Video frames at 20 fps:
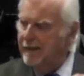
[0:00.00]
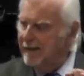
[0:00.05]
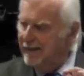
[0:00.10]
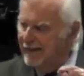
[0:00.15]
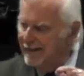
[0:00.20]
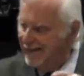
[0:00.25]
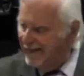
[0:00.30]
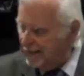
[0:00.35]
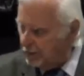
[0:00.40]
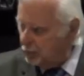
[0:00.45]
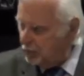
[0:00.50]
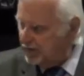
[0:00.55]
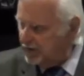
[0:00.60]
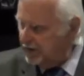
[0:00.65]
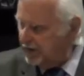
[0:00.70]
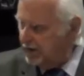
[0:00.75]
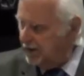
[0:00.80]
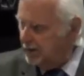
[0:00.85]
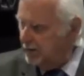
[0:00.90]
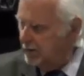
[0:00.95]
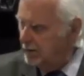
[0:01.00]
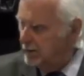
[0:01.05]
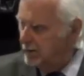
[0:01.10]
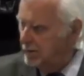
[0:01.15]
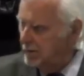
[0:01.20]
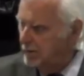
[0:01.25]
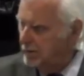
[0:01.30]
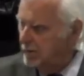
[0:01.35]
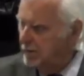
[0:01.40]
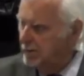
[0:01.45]
iniquity
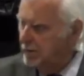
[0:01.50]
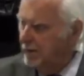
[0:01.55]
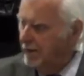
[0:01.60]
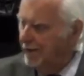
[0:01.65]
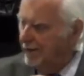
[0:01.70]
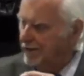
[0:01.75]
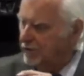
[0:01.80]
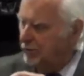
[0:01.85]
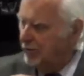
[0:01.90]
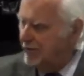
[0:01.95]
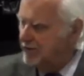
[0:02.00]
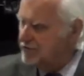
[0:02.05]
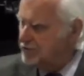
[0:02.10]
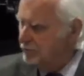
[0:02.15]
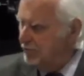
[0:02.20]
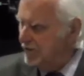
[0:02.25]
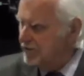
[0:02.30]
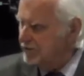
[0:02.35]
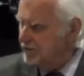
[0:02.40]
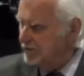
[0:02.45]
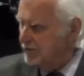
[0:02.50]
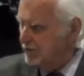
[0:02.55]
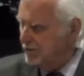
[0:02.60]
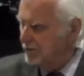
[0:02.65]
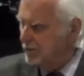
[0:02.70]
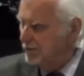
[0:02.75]
and transgression.